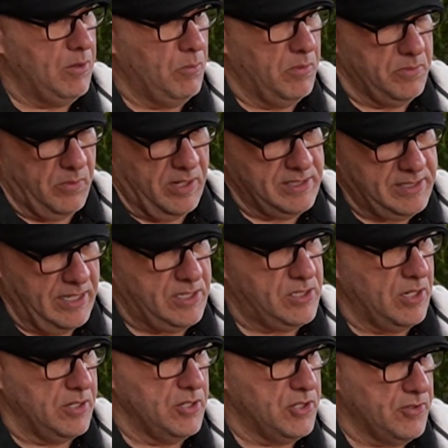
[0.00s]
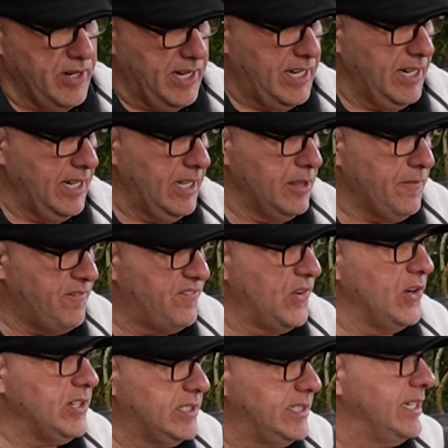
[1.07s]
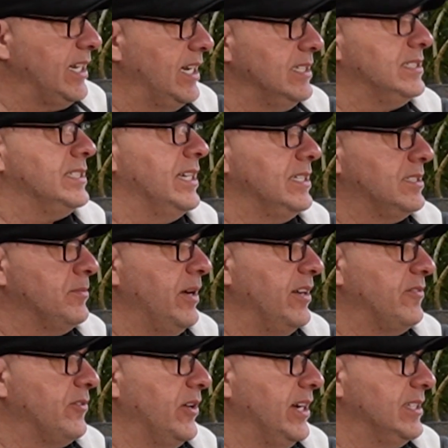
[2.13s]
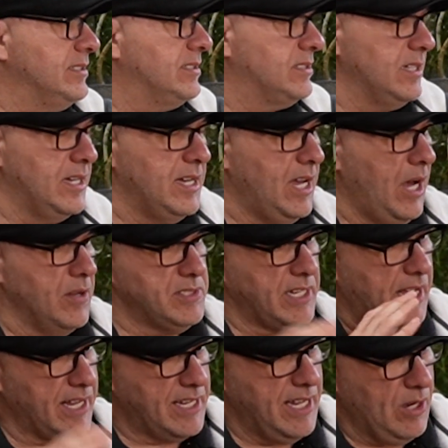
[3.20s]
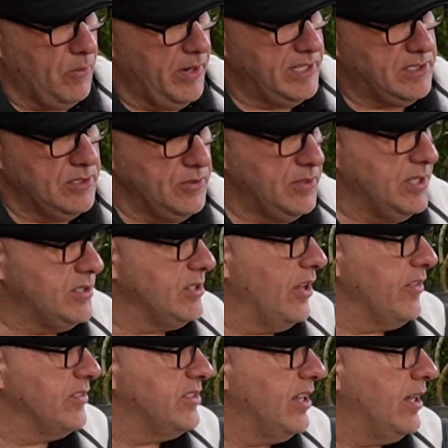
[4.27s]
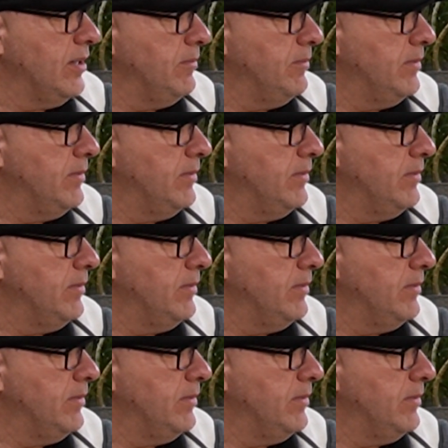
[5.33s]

once I started drinking it, the first thing I said to my friends, I was like, "I can't wait to do this all the time."